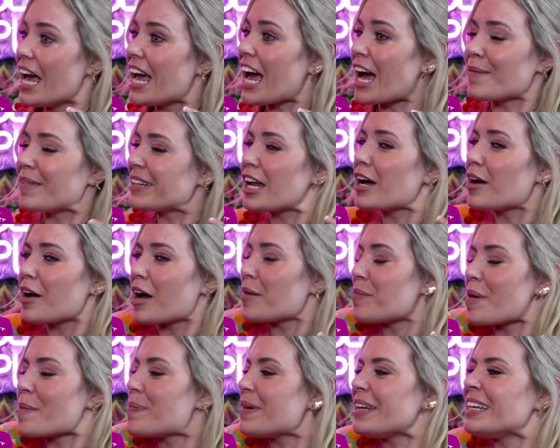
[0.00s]

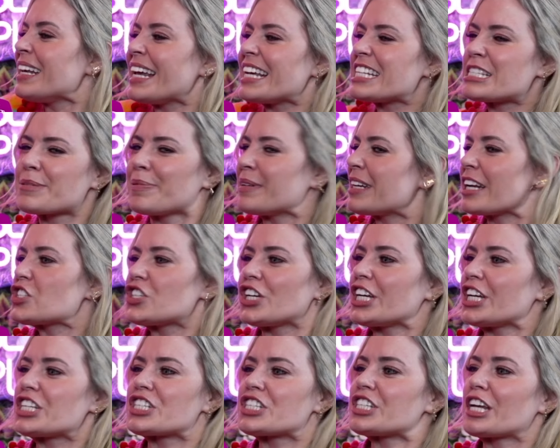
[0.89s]
Am I being lazy by not
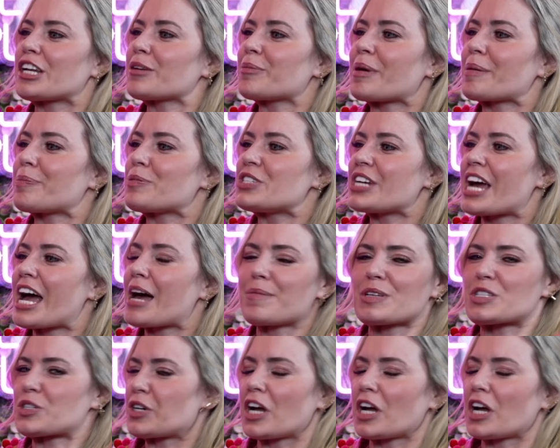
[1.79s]
changing out of my pajamas